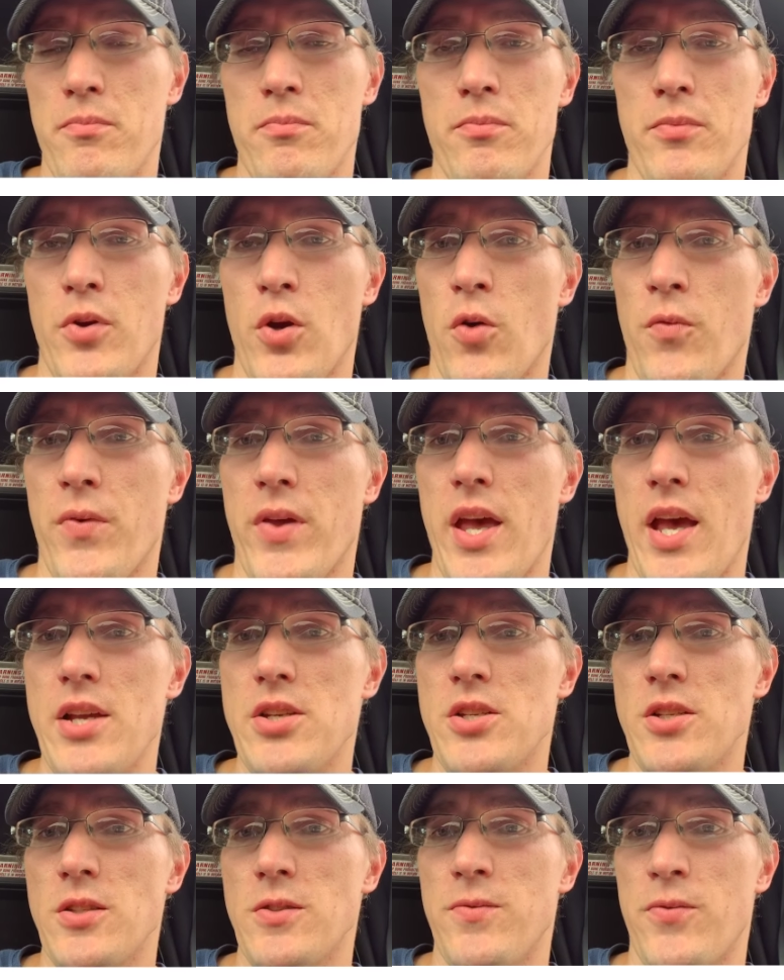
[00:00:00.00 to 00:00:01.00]

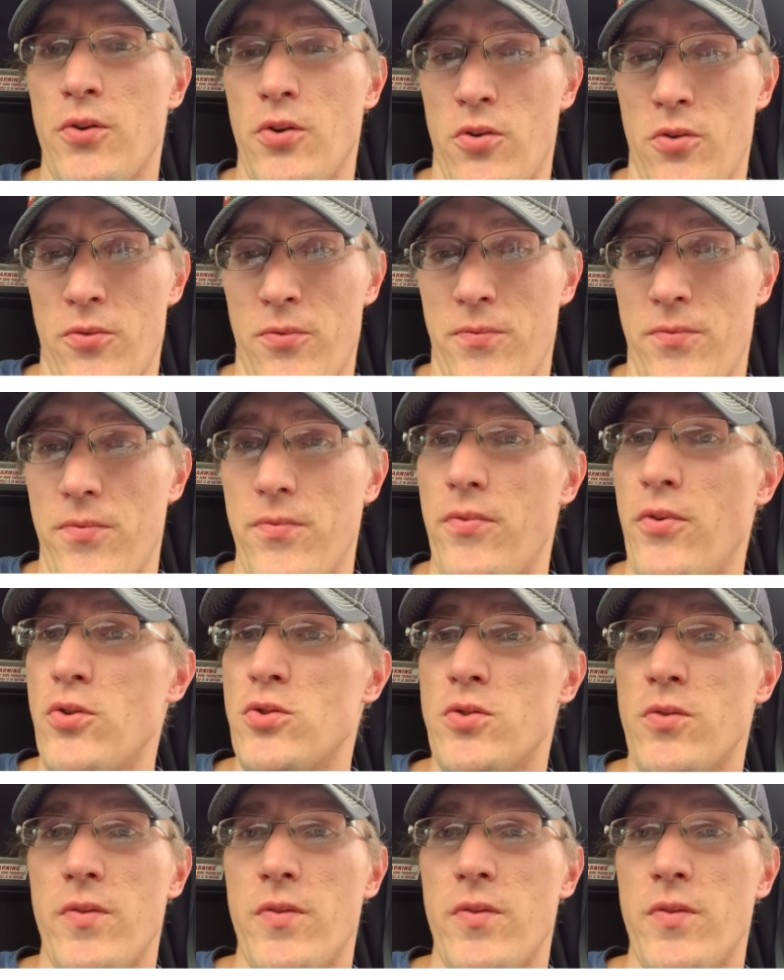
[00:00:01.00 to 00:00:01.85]
notifications for future